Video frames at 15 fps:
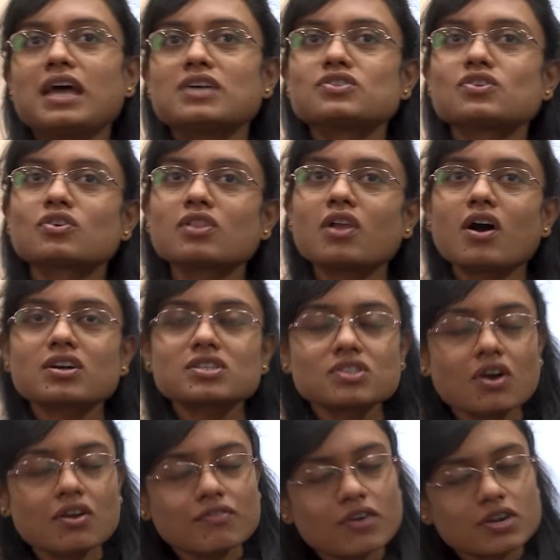So, clocks
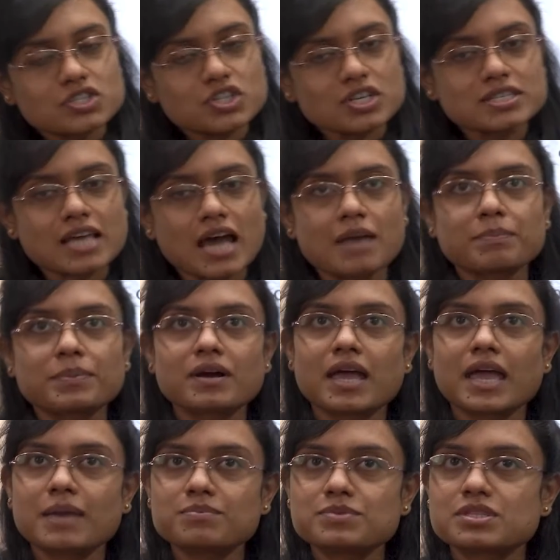or watches are
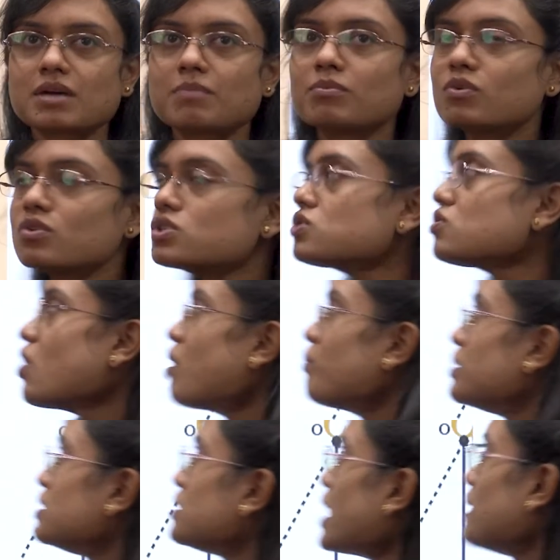perhaps the most
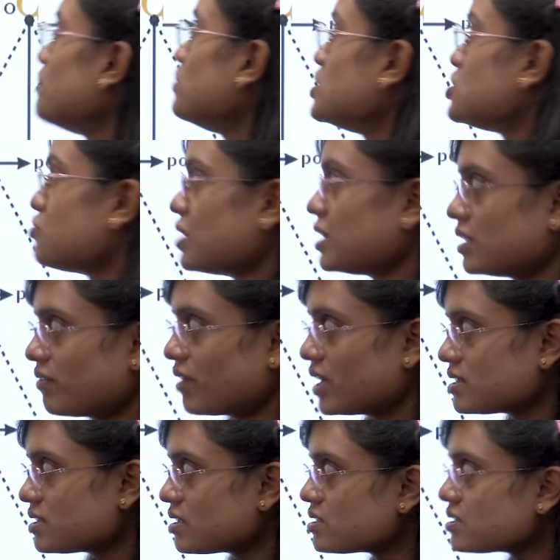common time measuring
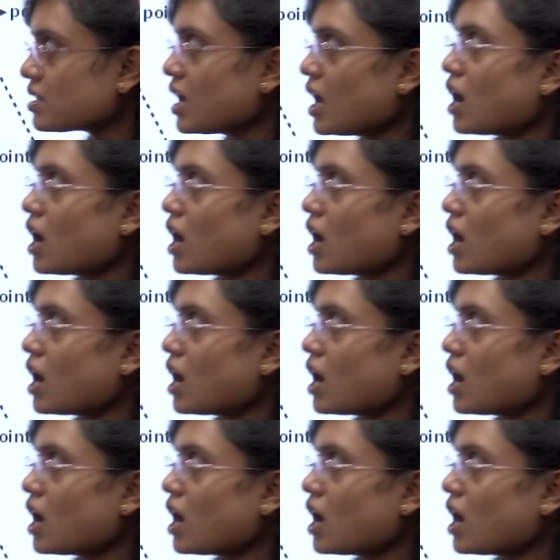devices.